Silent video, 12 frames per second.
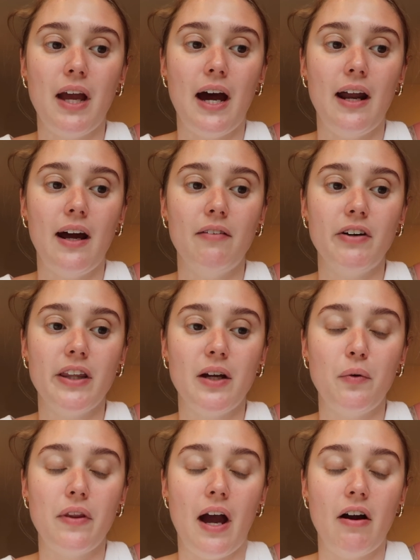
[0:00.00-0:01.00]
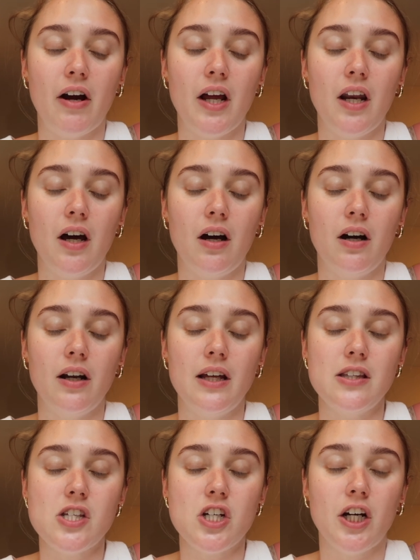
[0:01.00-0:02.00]
at Everything with Erin on
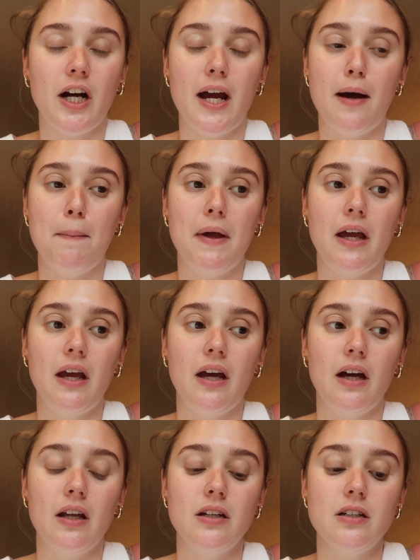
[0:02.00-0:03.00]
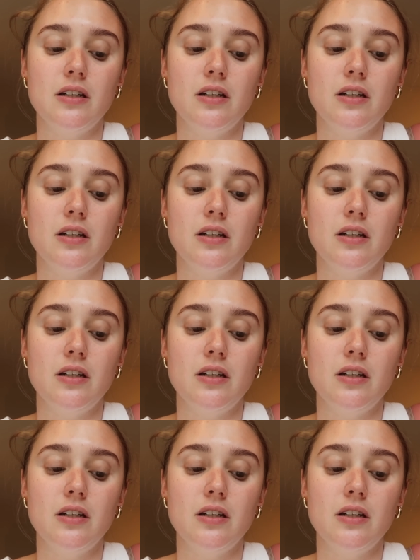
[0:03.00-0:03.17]
Instagram, and